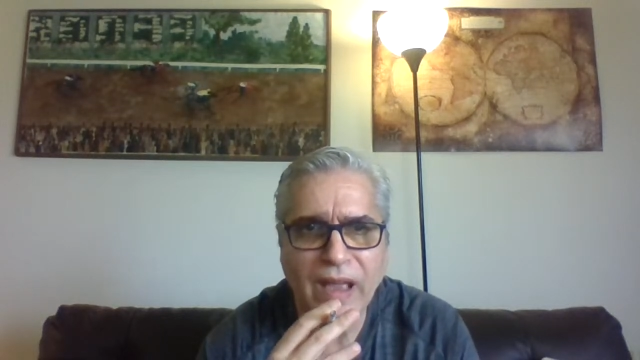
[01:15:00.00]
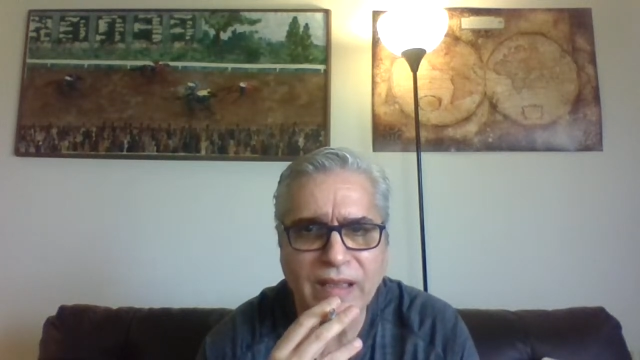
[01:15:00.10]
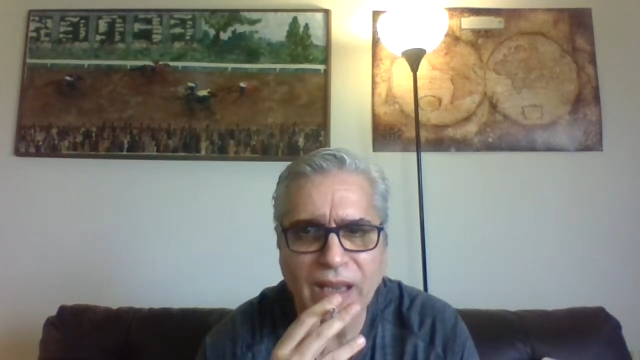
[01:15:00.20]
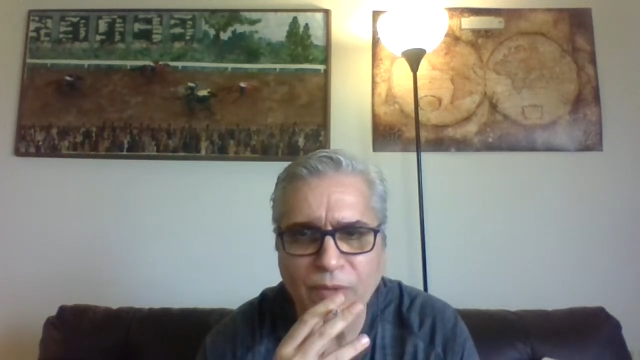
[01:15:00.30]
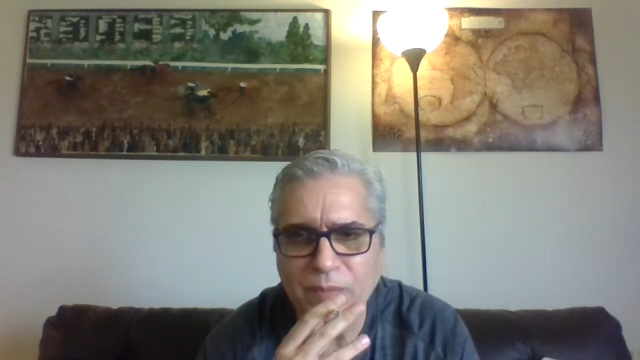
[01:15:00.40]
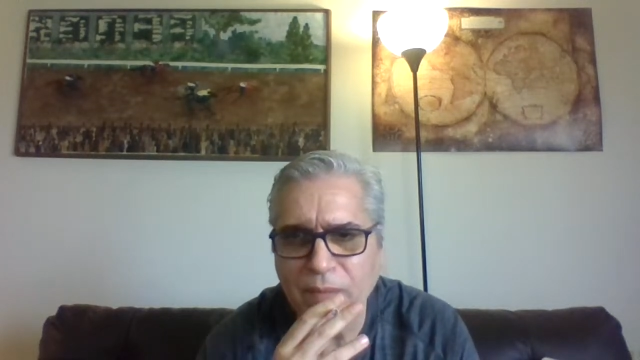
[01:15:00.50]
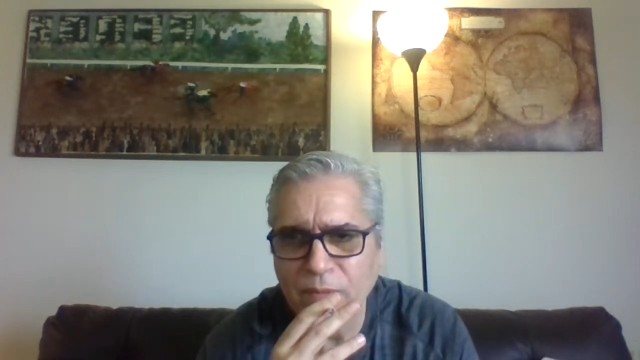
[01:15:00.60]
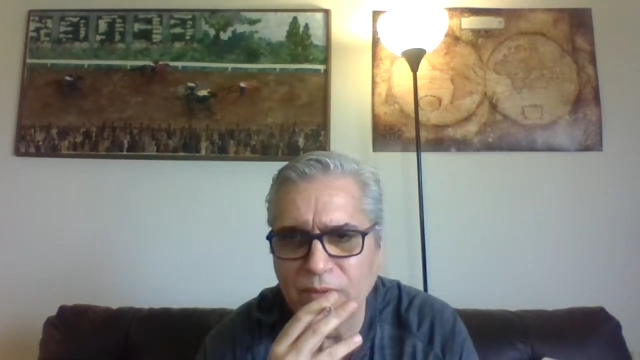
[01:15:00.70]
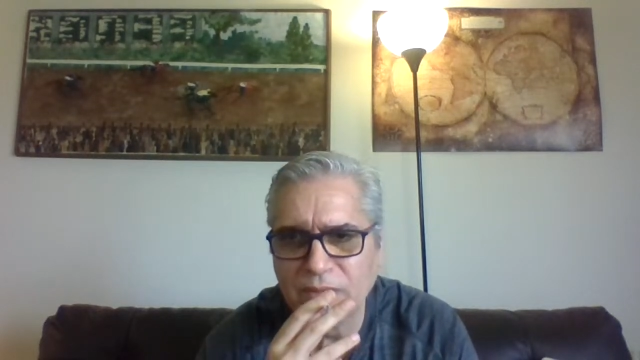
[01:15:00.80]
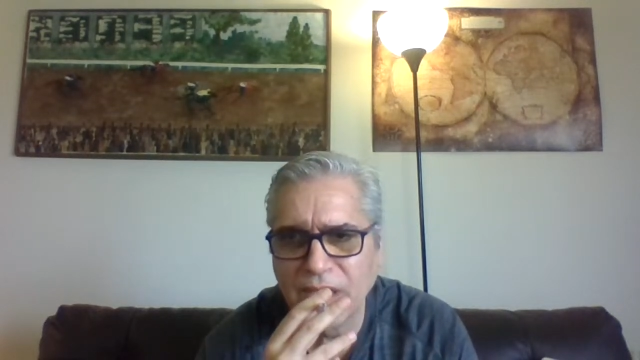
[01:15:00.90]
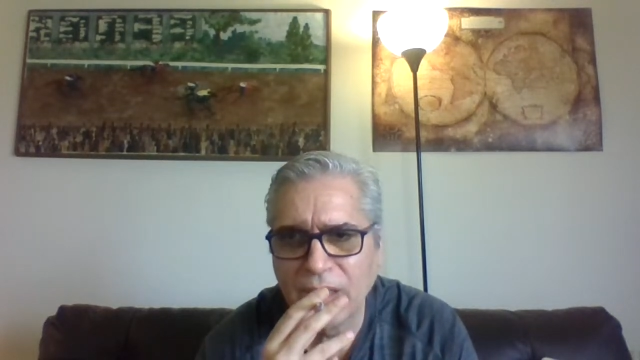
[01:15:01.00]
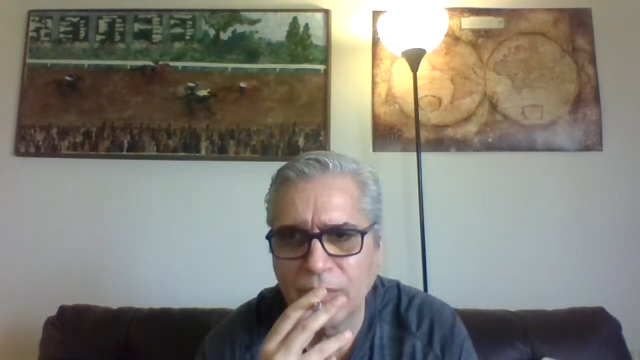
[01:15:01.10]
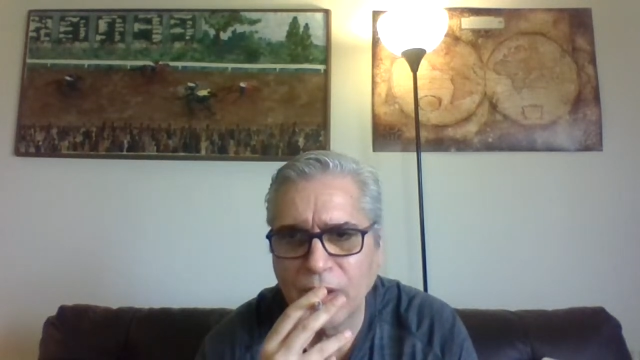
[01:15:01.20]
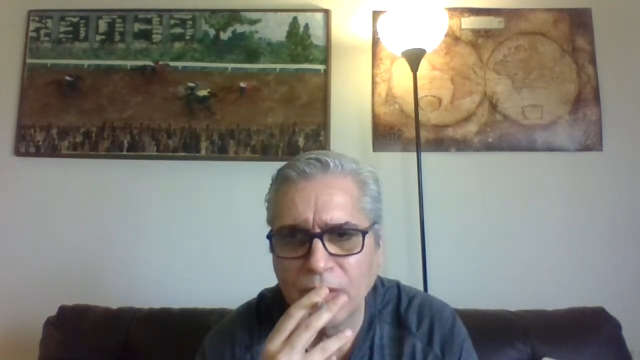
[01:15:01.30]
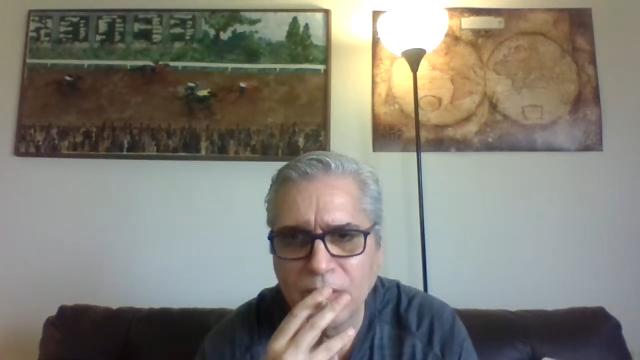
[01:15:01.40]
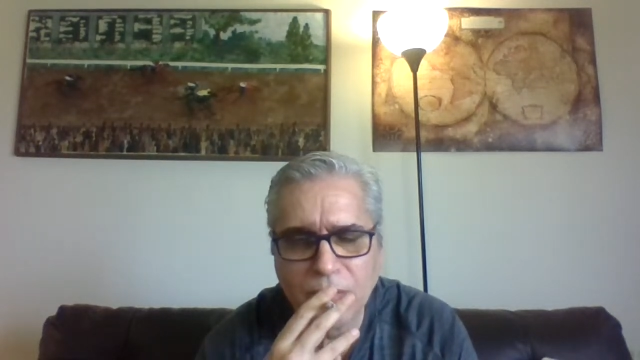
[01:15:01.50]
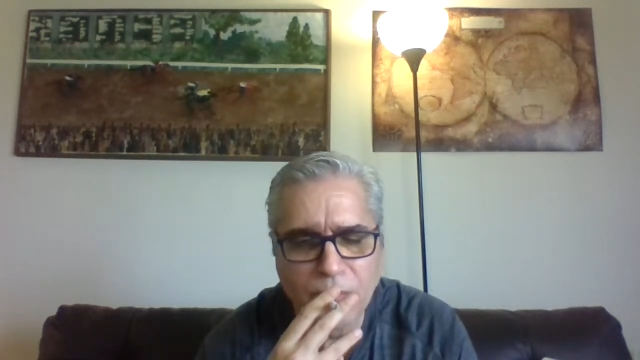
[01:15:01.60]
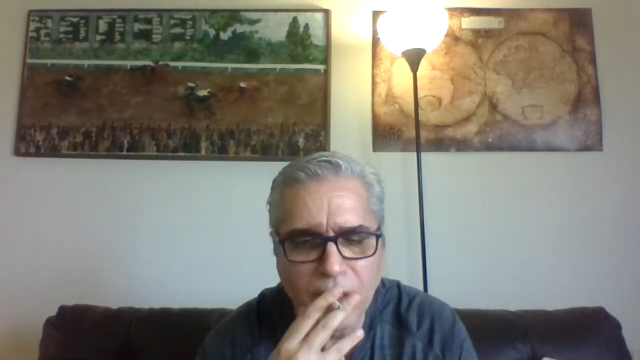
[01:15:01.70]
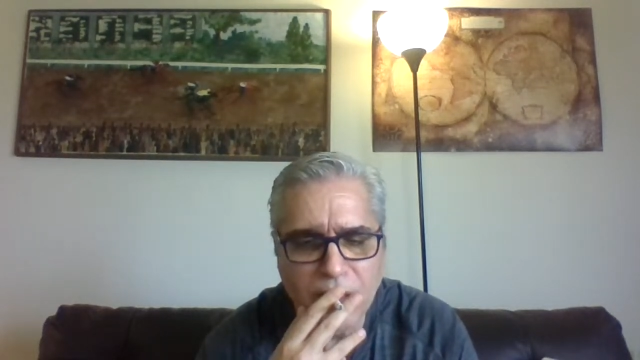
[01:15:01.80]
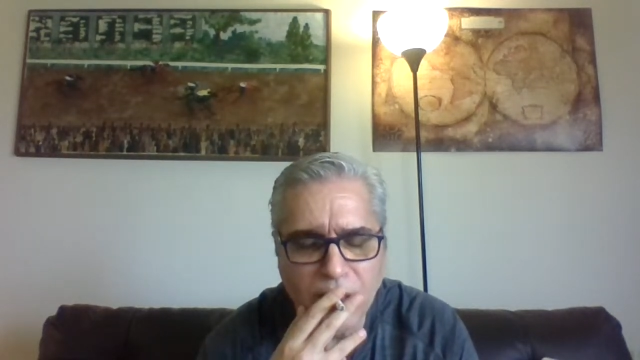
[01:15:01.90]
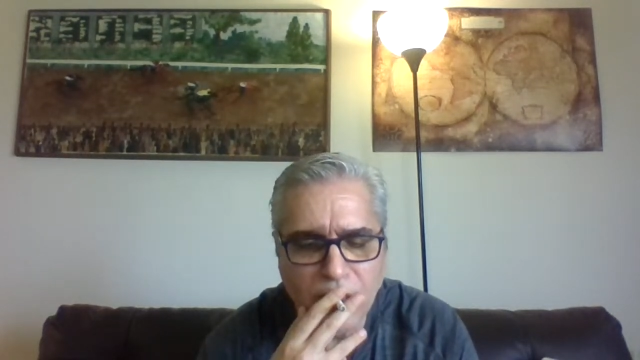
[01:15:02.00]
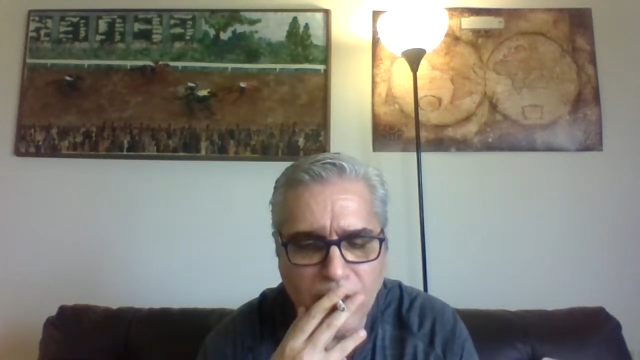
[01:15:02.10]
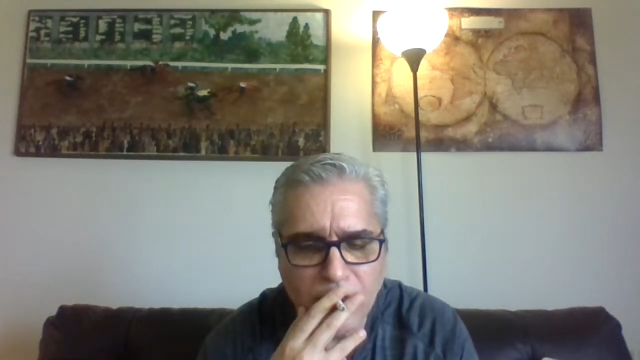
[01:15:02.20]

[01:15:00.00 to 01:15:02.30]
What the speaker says: I can't remember his name, though. But,